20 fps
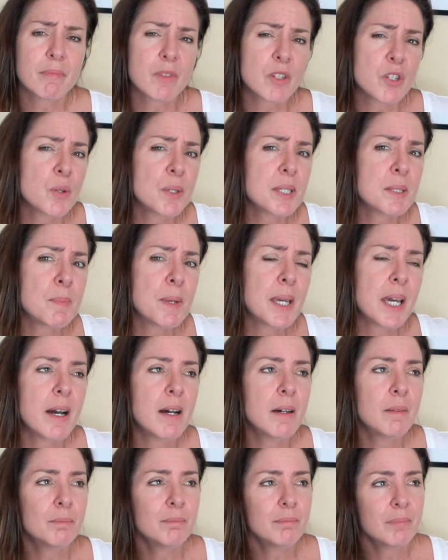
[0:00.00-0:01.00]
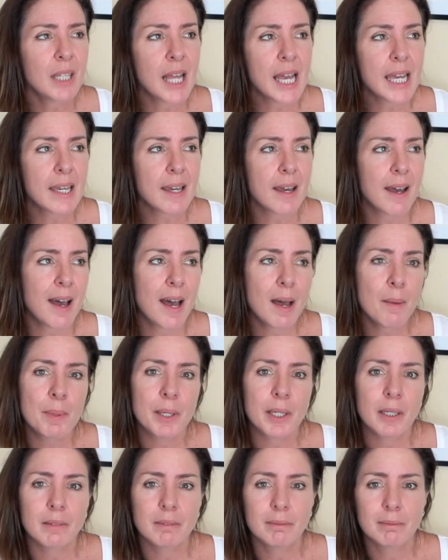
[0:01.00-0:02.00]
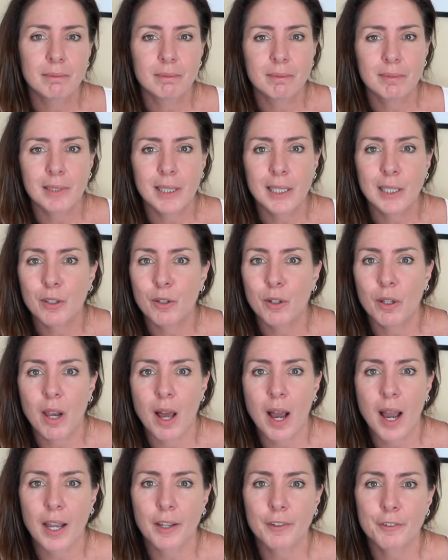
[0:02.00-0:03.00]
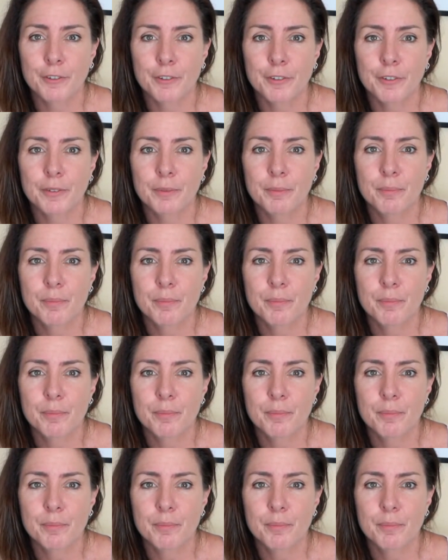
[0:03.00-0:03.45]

So it's become like a habit in your life.